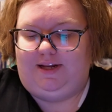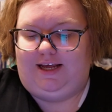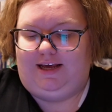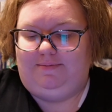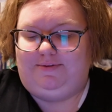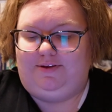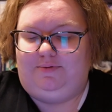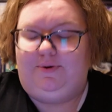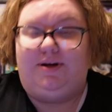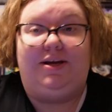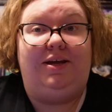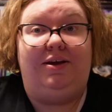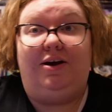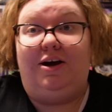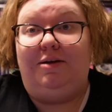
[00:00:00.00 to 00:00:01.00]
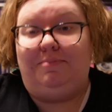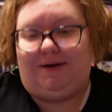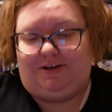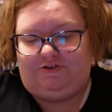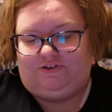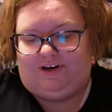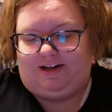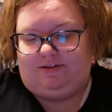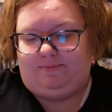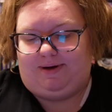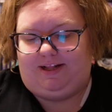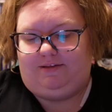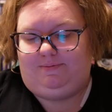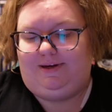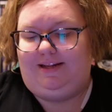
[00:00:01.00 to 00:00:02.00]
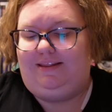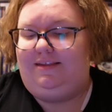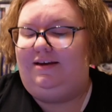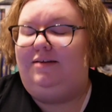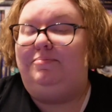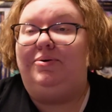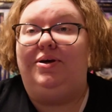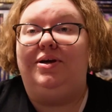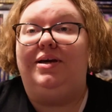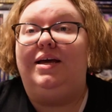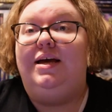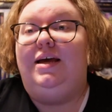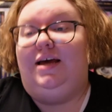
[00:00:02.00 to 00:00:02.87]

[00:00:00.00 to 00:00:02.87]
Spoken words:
I'm still working on my trans rights readathon book.